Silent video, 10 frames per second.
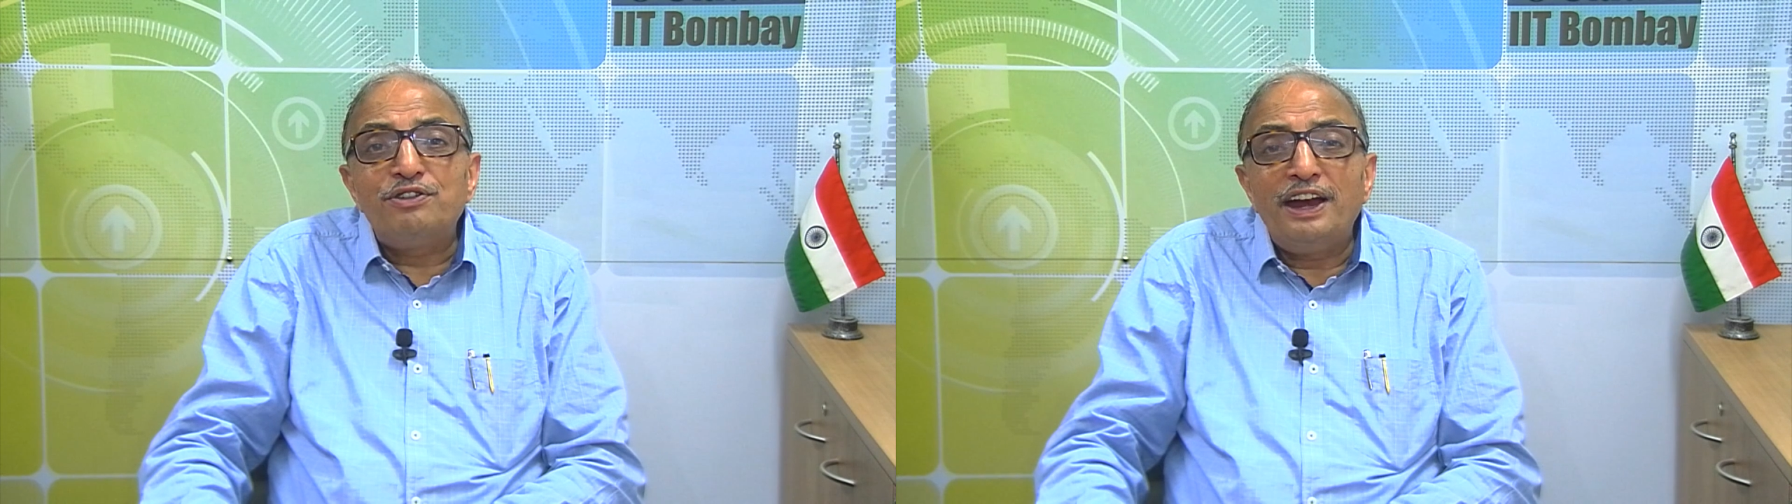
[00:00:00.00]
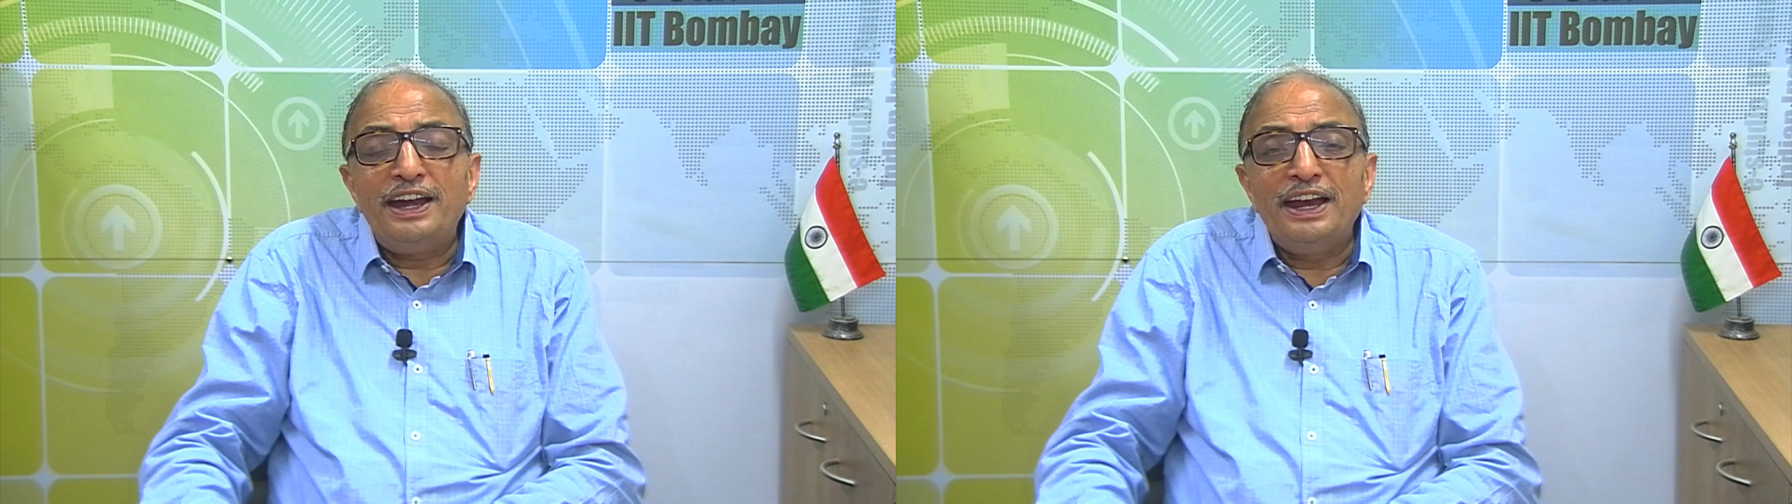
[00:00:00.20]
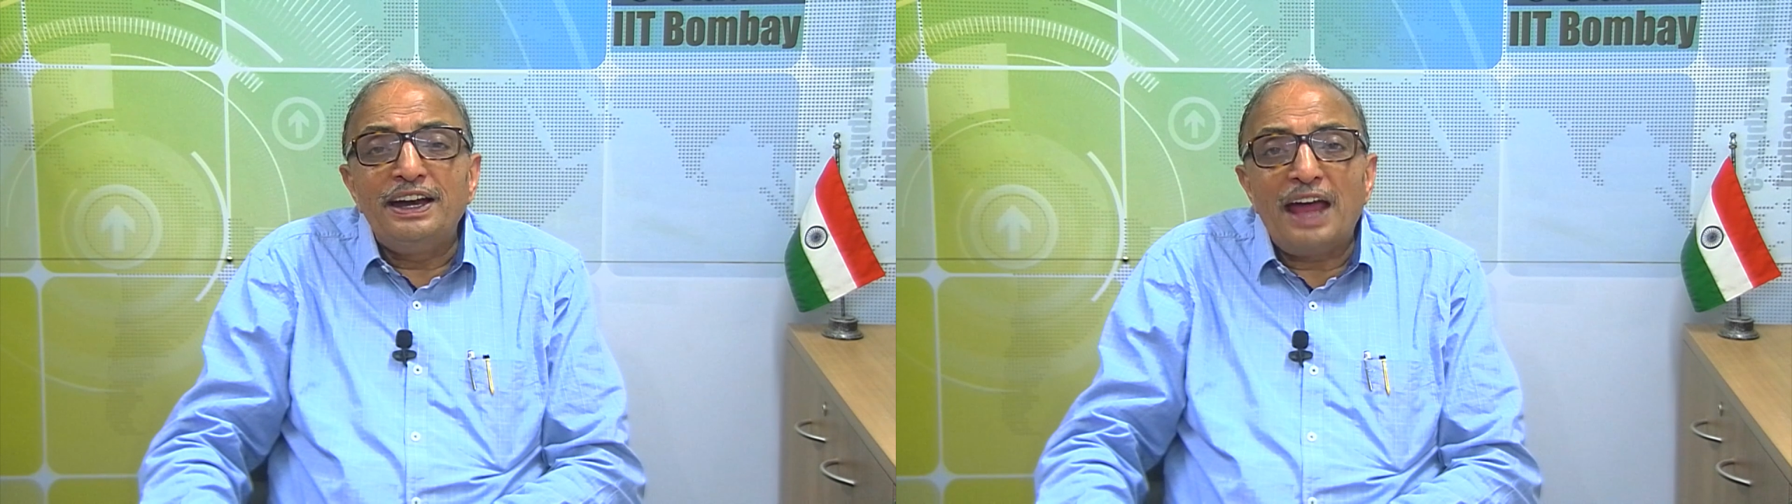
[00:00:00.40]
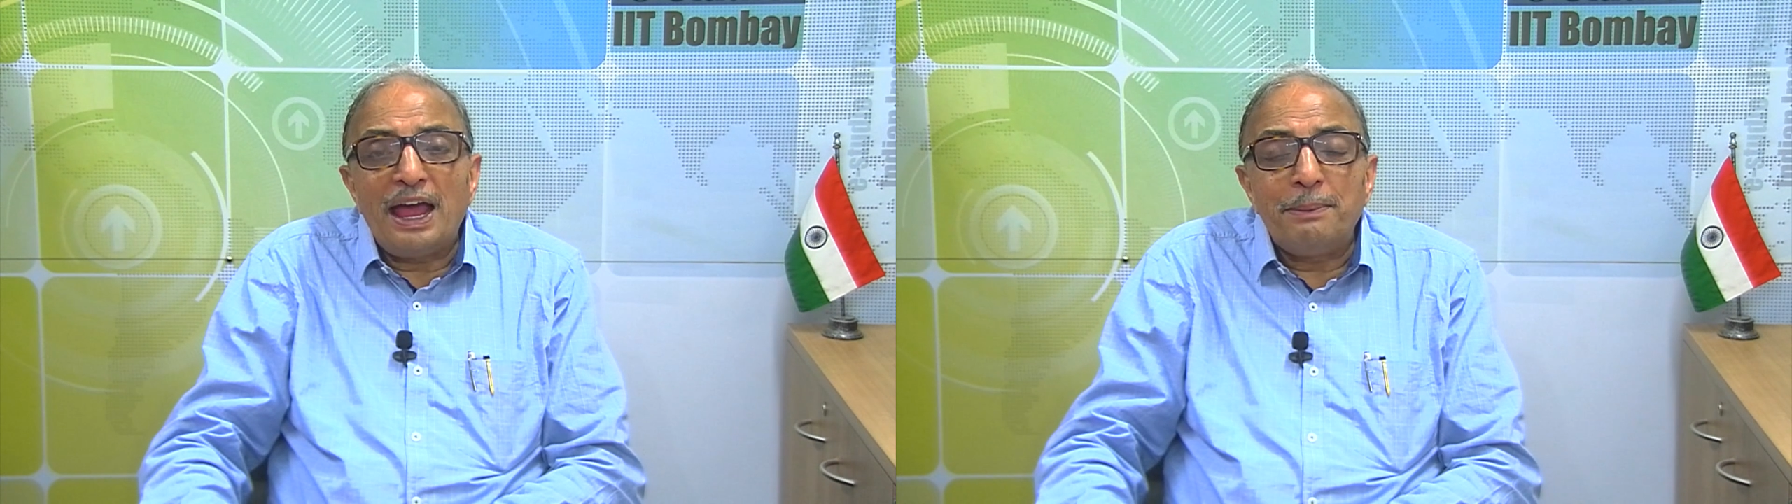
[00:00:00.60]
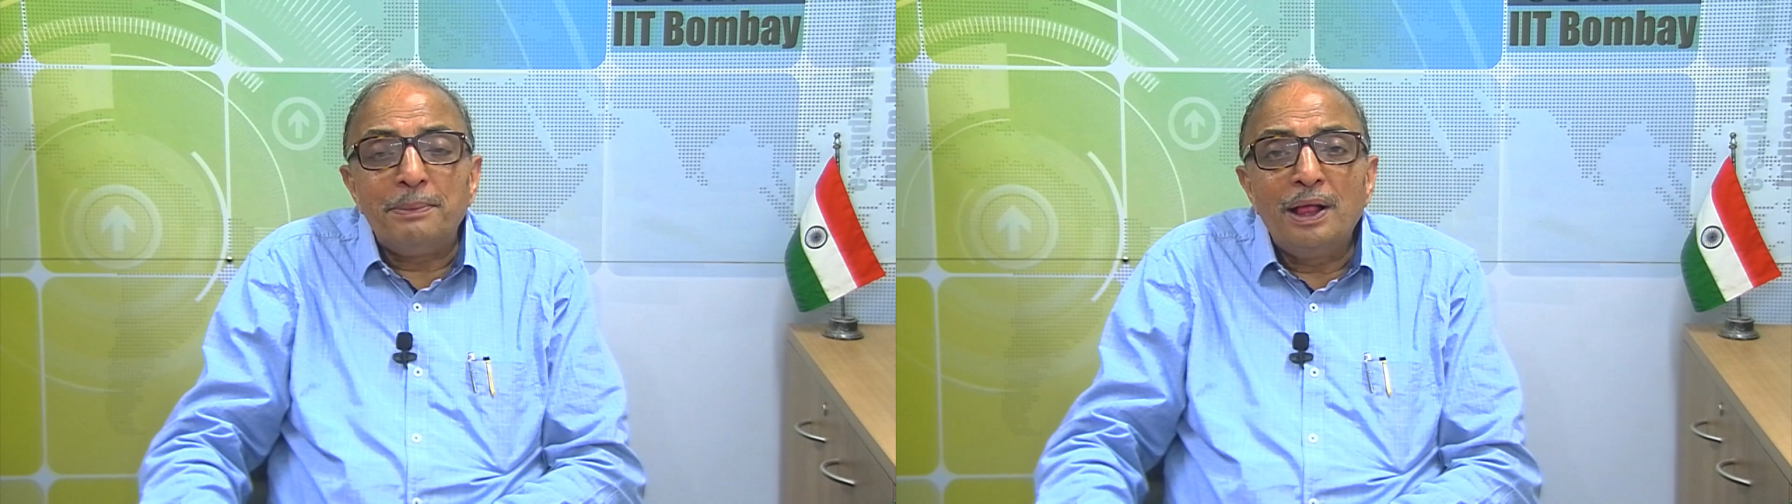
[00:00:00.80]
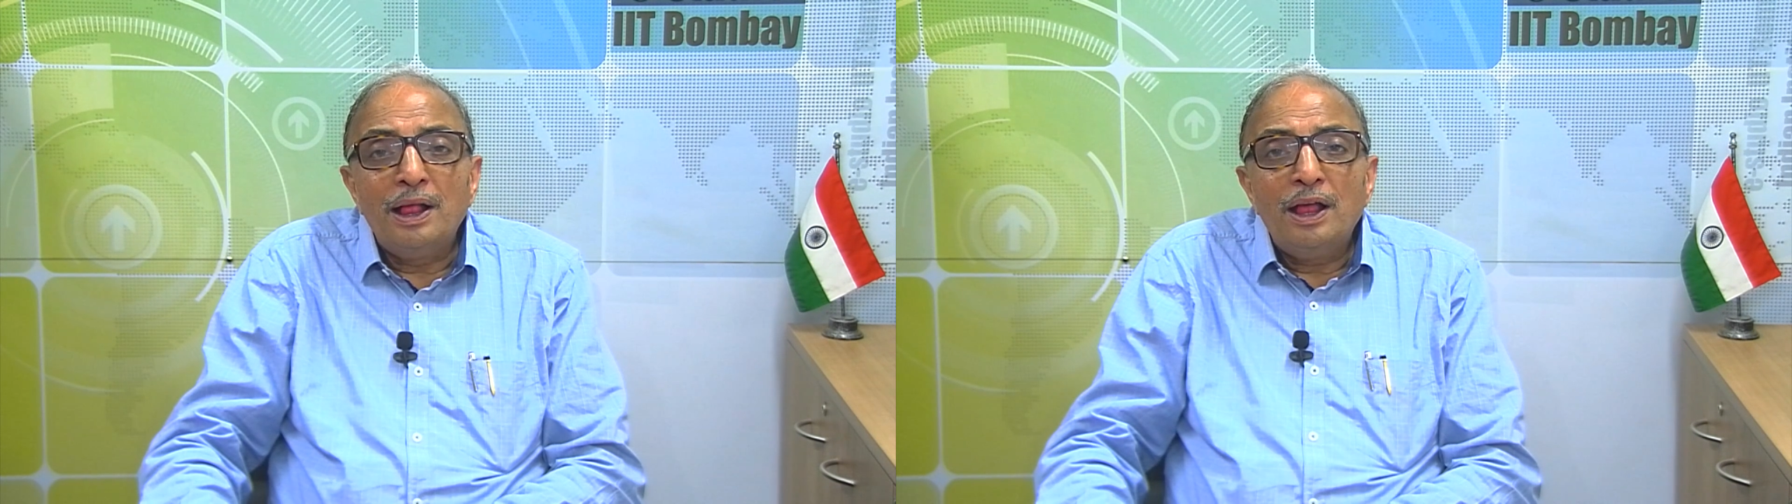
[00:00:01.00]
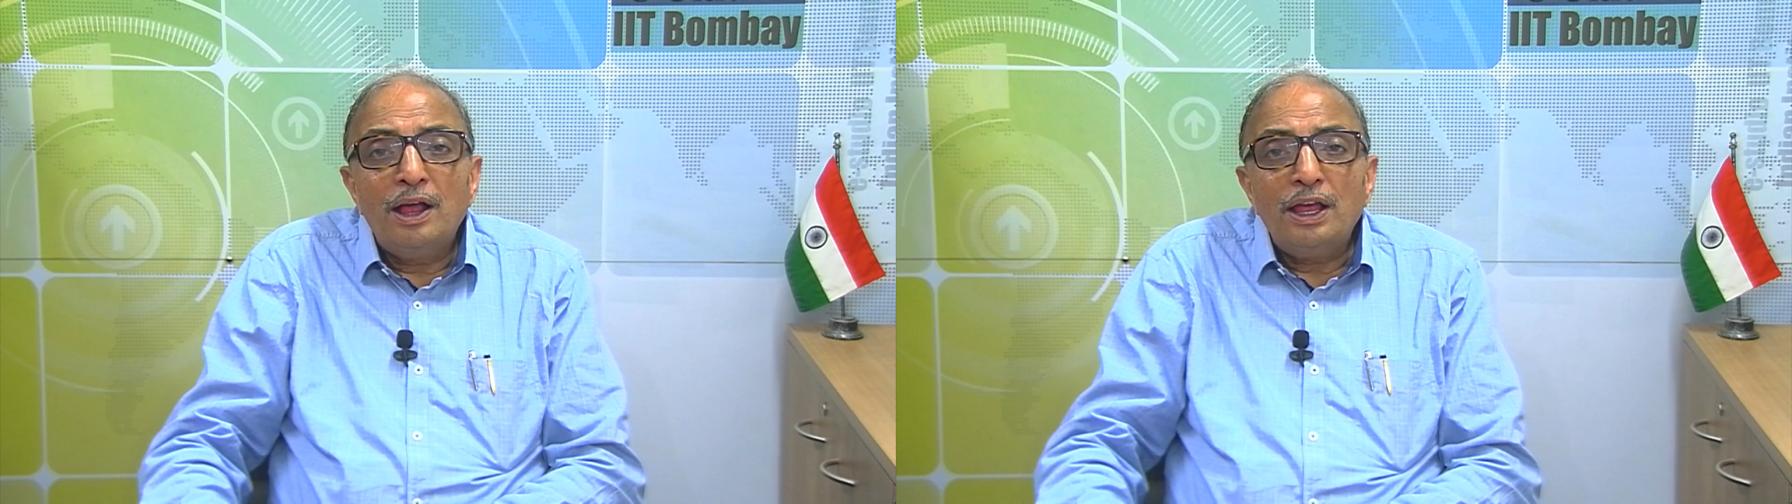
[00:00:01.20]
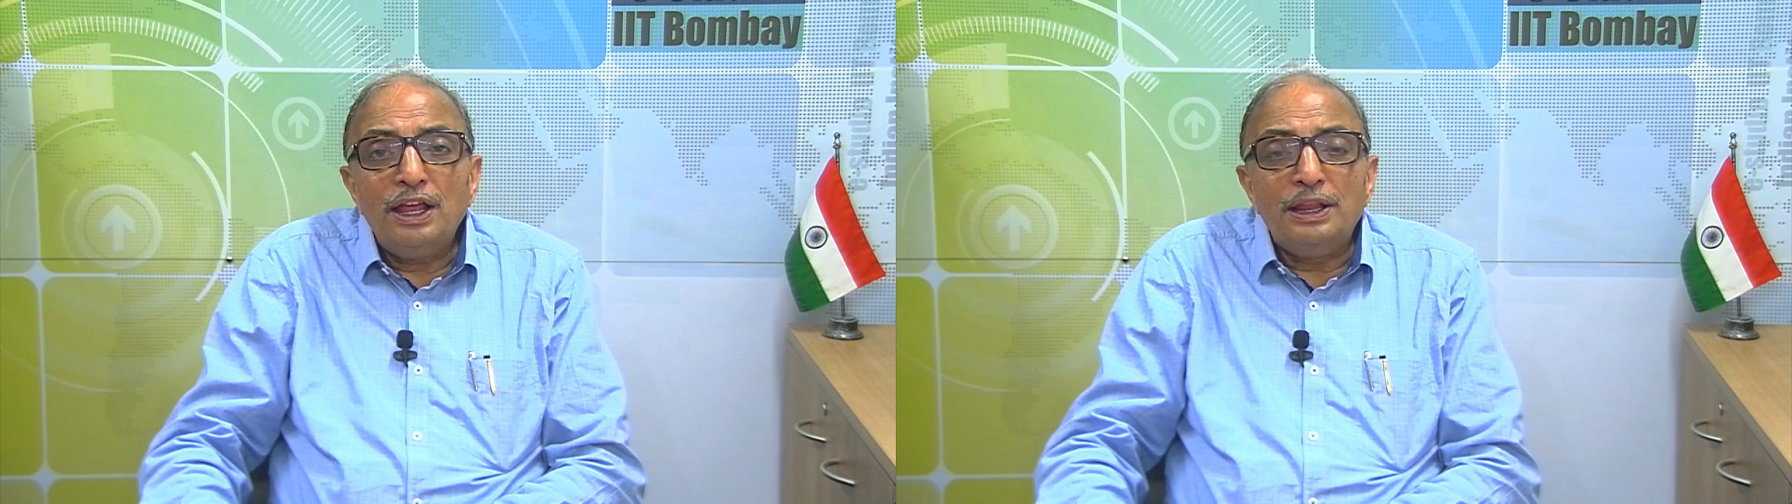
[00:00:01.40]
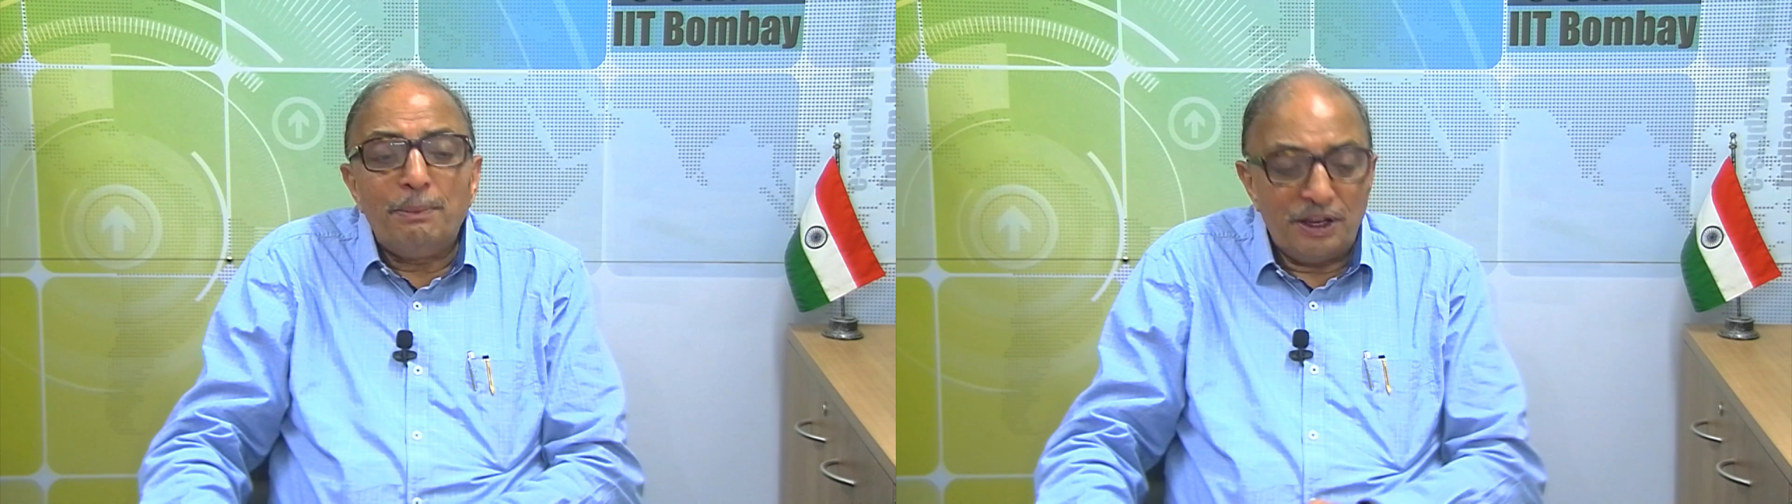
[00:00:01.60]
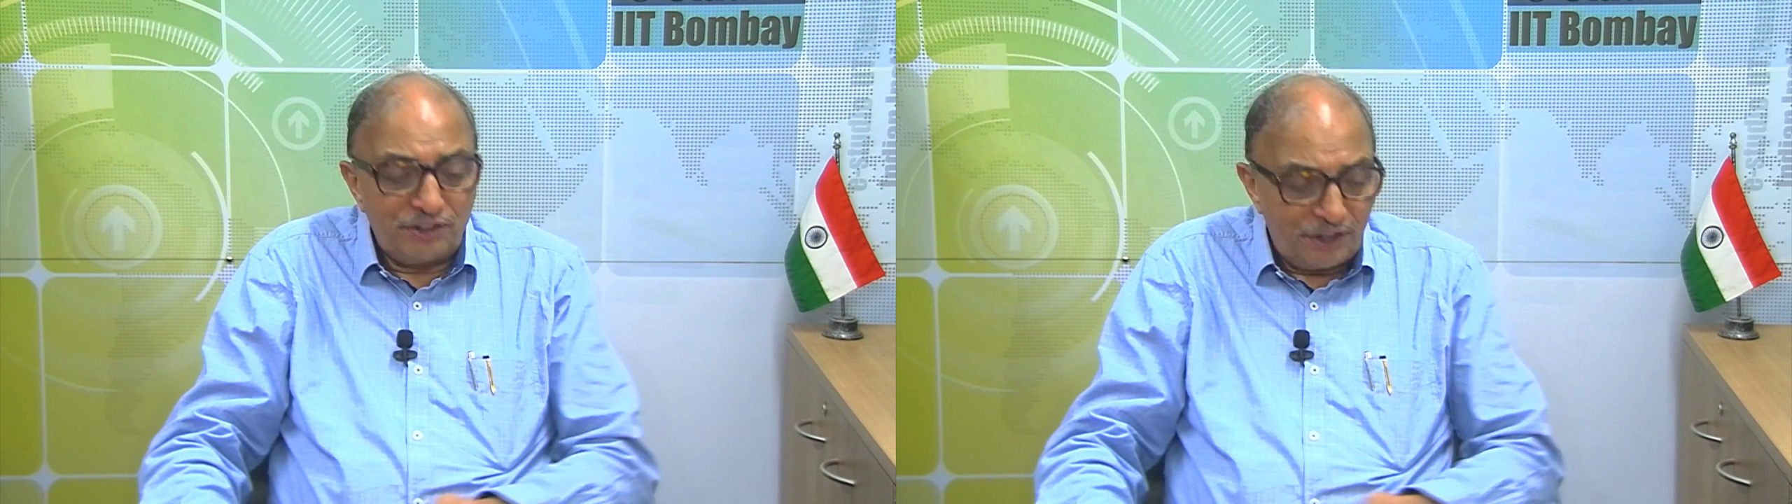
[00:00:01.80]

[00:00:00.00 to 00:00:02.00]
waiting time in the bus